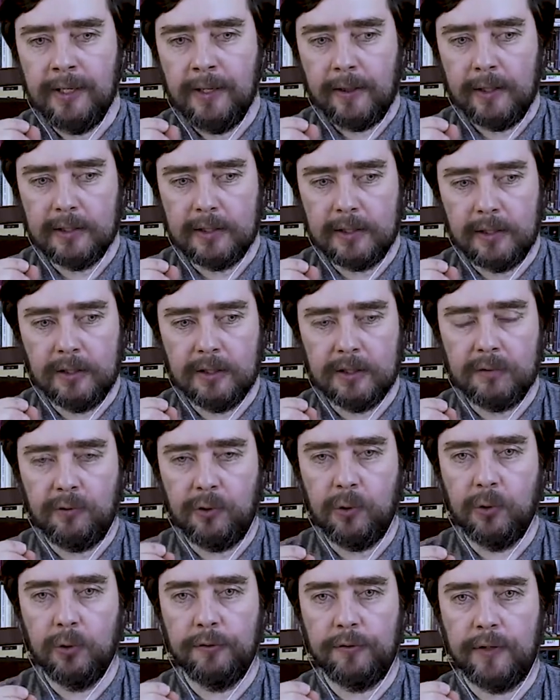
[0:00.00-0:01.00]
This this
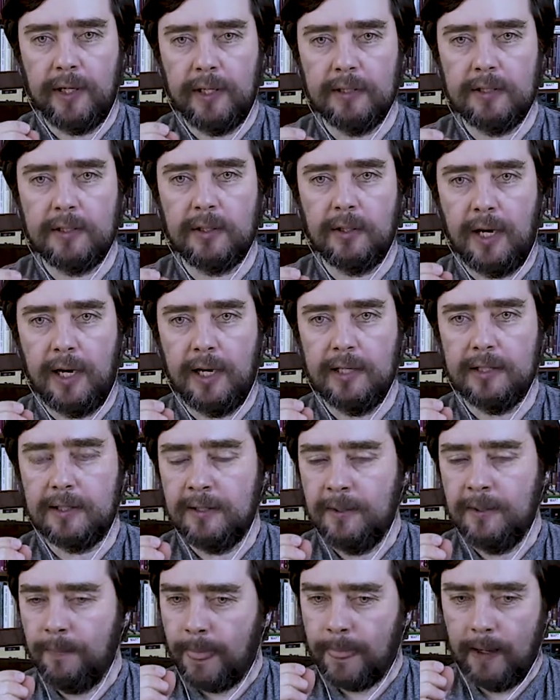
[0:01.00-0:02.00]
view of cancer as
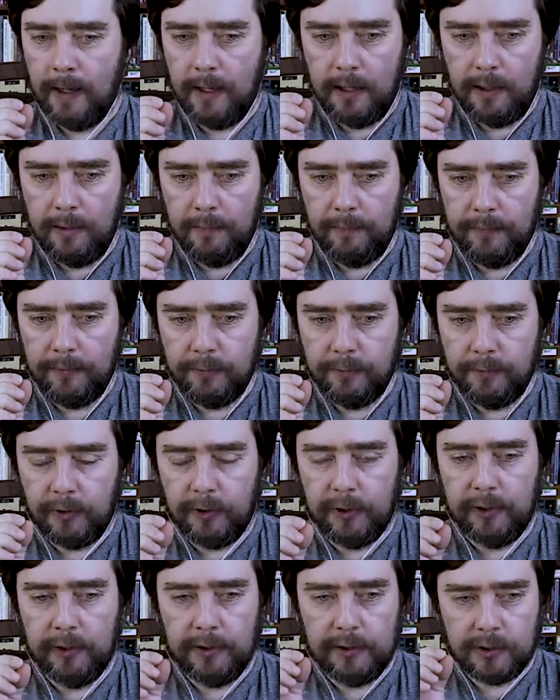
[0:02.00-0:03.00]
um,
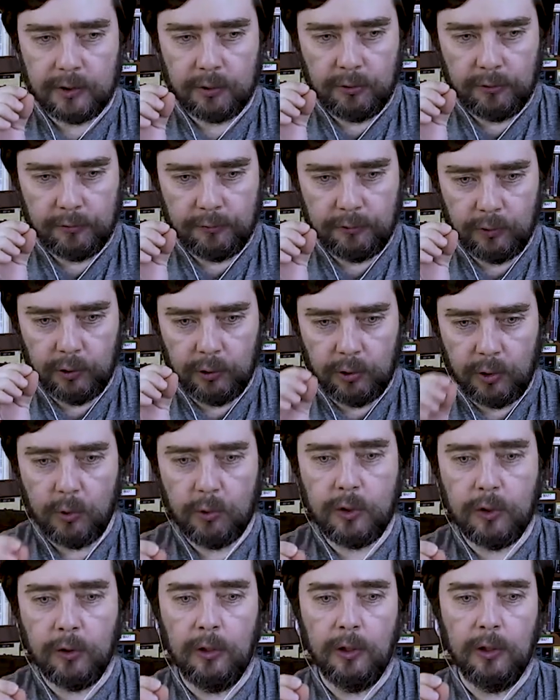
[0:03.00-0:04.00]
very sort of
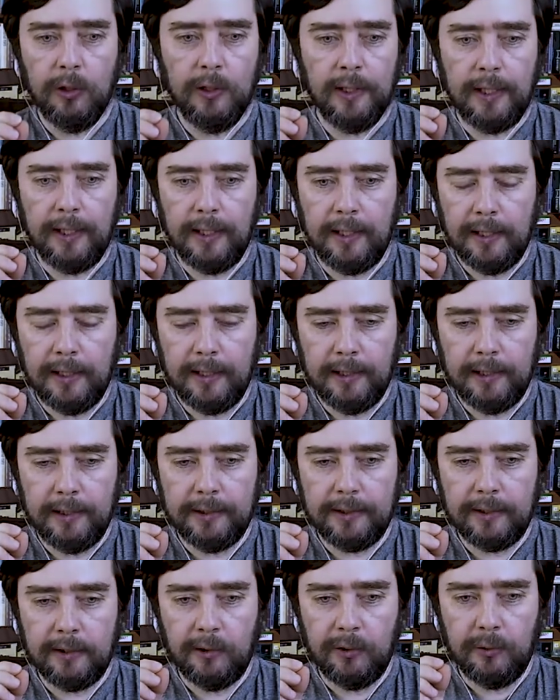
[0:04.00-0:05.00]
local, uh,
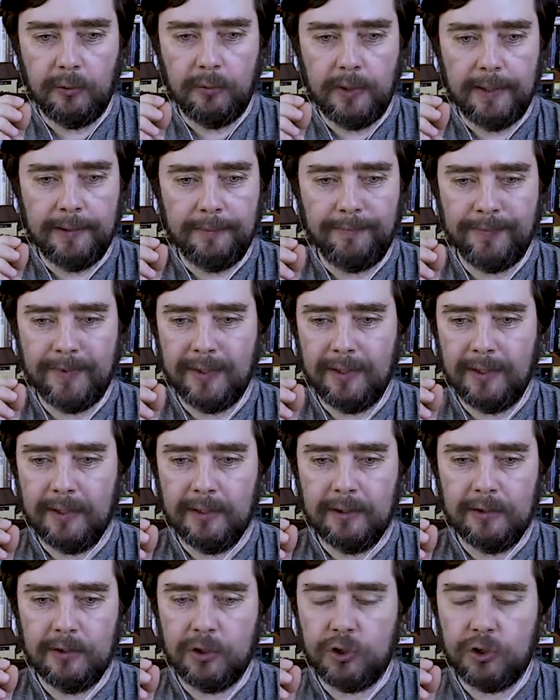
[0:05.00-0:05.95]
you know, um, uh,